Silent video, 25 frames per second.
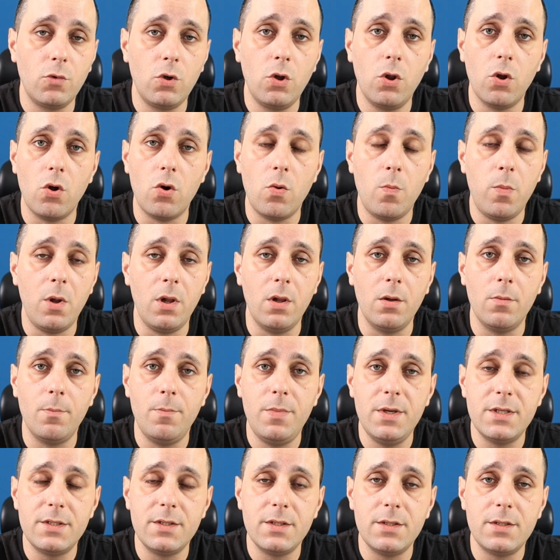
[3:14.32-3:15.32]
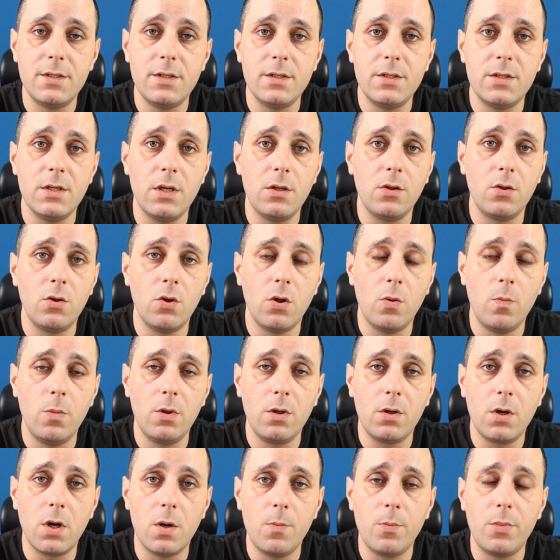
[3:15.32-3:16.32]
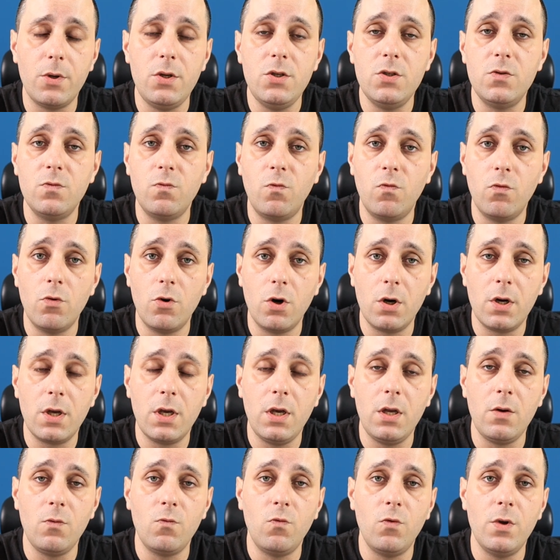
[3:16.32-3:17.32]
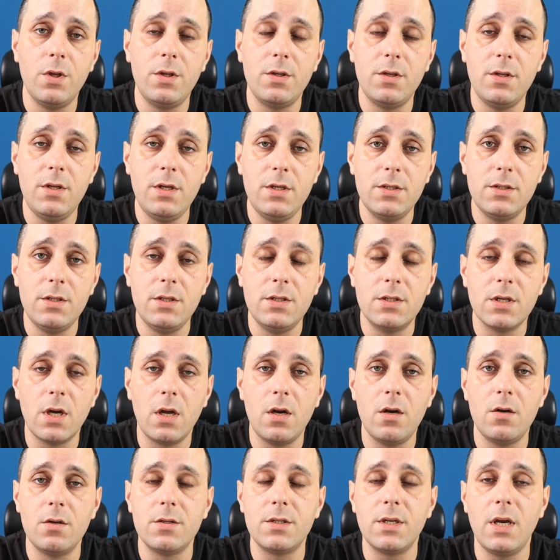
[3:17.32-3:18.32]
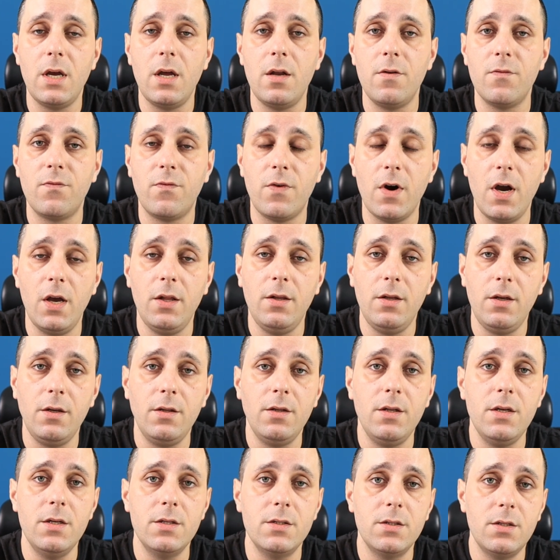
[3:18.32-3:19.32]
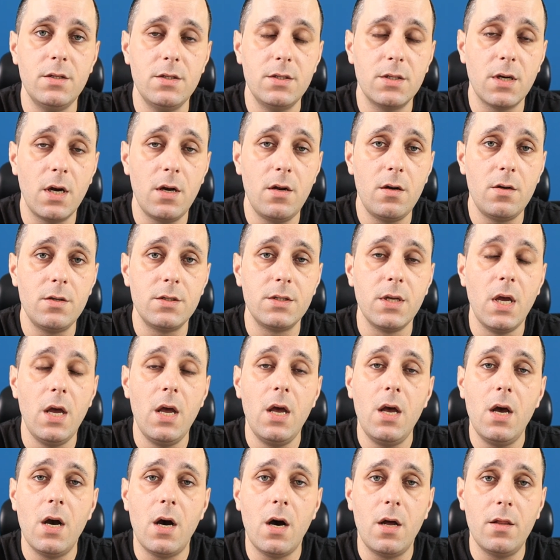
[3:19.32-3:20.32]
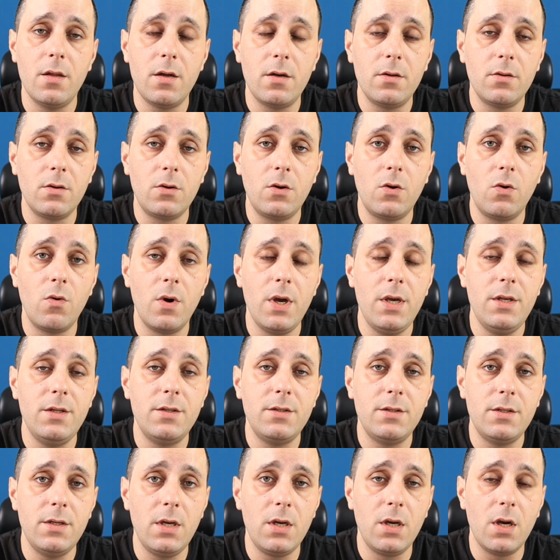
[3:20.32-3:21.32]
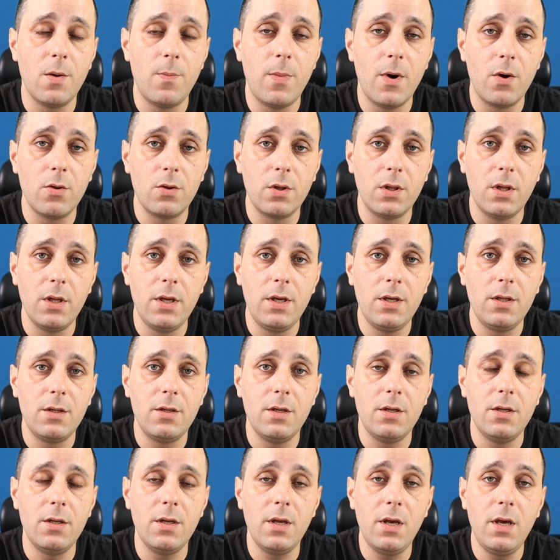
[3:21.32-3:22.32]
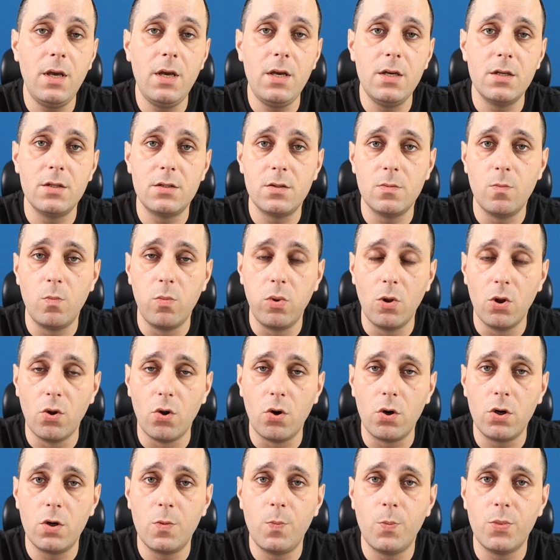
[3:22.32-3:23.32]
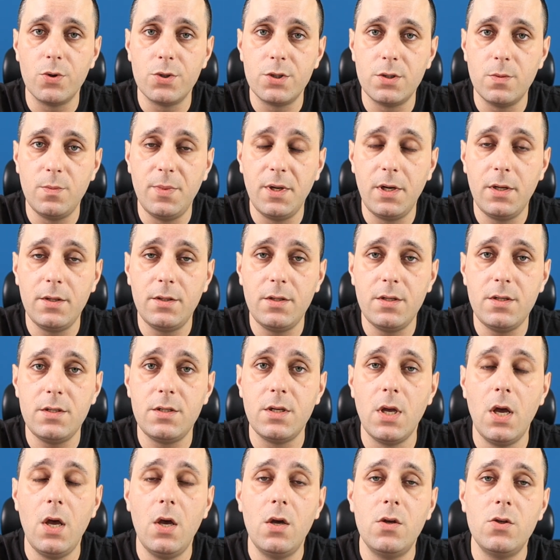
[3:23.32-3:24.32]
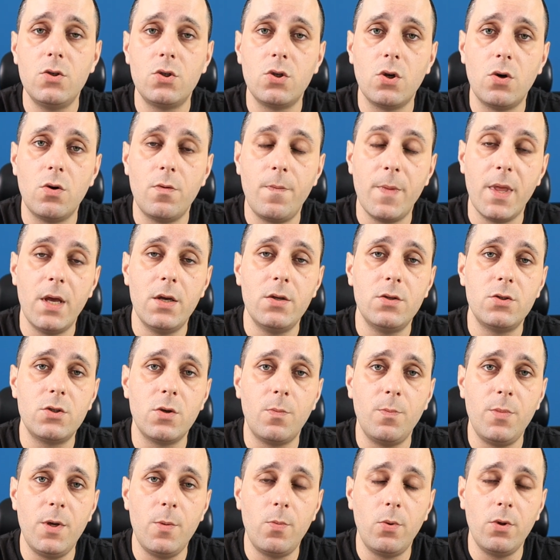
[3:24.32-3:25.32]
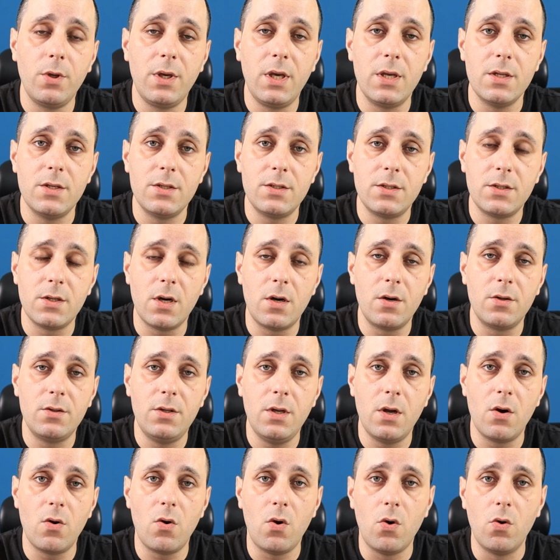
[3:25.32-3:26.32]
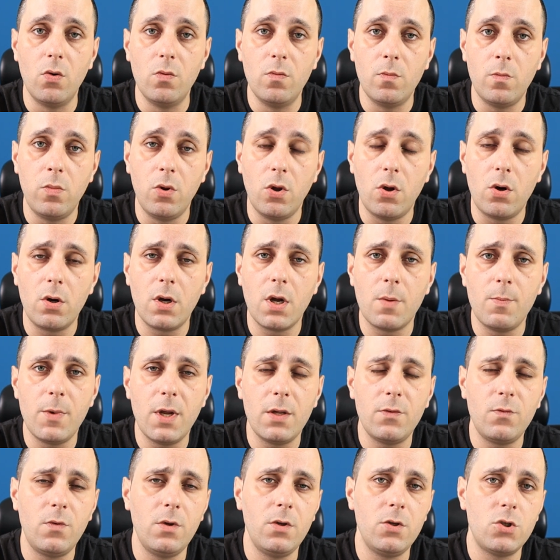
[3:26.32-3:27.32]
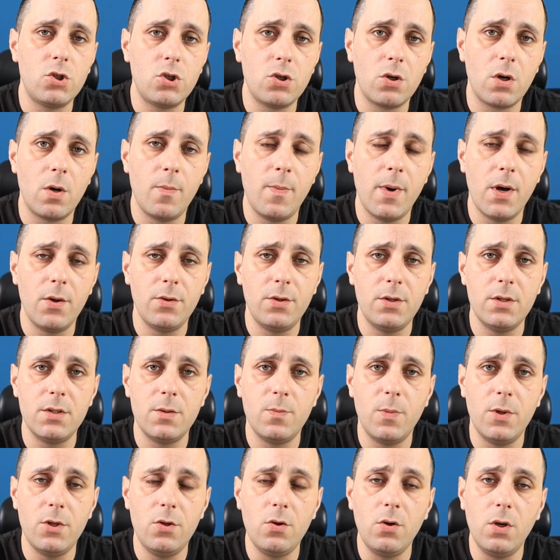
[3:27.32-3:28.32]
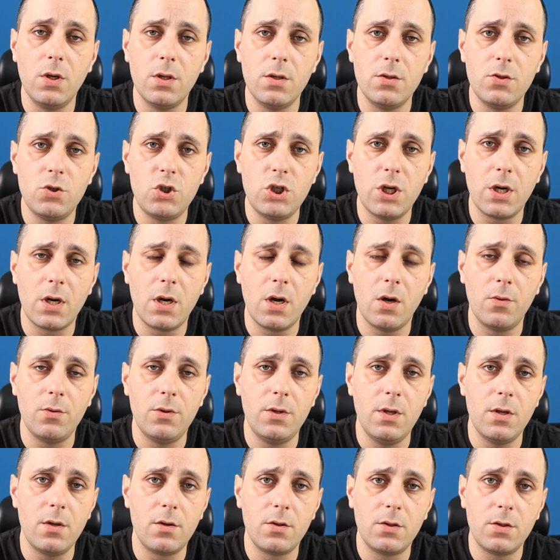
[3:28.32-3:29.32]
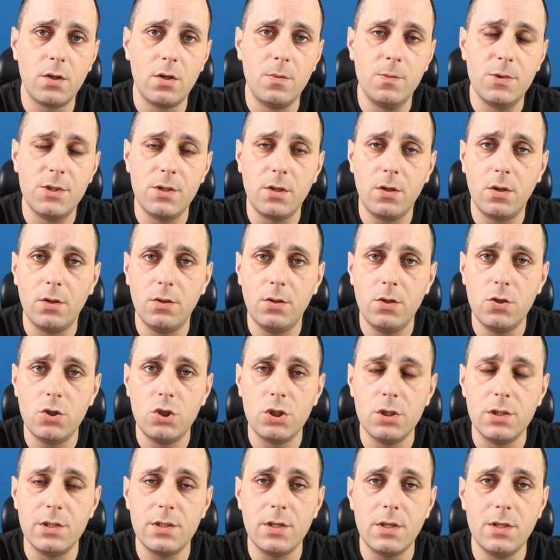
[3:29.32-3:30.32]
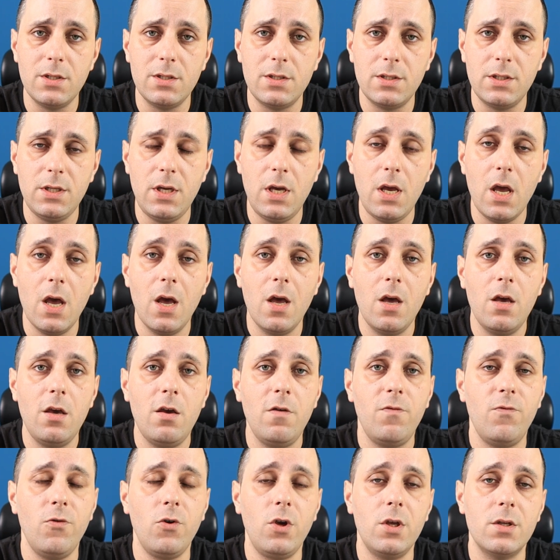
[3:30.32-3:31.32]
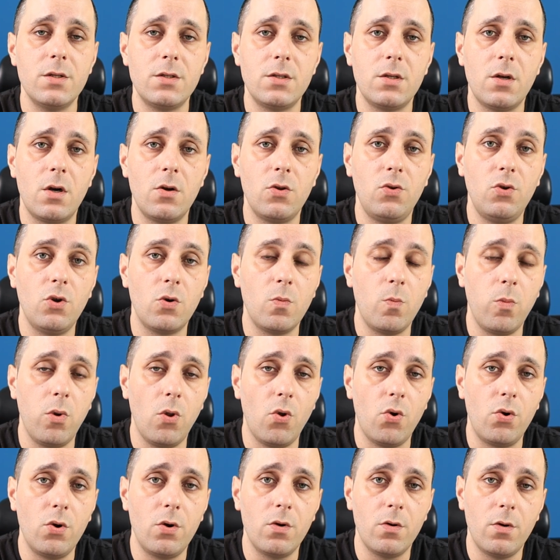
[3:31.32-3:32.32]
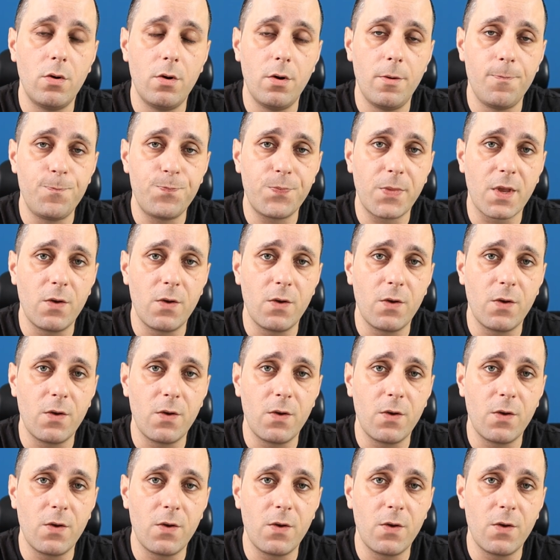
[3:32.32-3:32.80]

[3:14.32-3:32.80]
global businesses and global companies working with these designers and finding these designers. Another great thing about LinkedIn is blog possibilities. So some people can start their own blog. I'm not really sure about this, but you can check out their terms and conditions and see if you can start your blog uh,